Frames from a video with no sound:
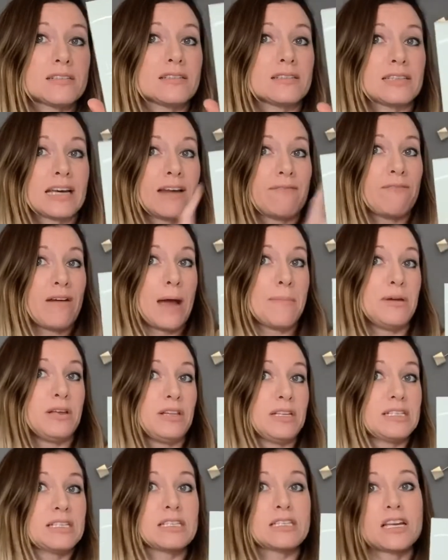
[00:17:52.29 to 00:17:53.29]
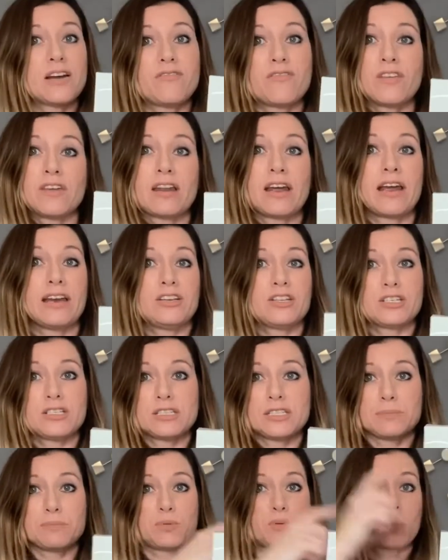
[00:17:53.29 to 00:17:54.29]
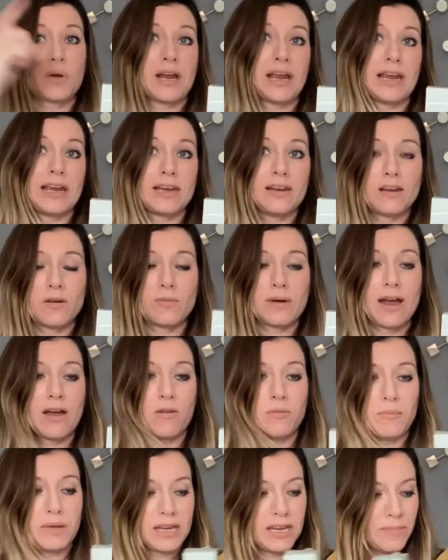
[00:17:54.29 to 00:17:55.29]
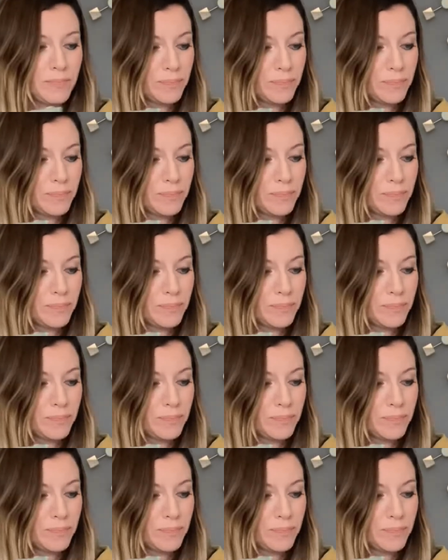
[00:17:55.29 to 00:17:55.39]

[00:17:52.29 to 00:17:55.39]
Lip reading: that fabulous stuff that I just sprayed around me.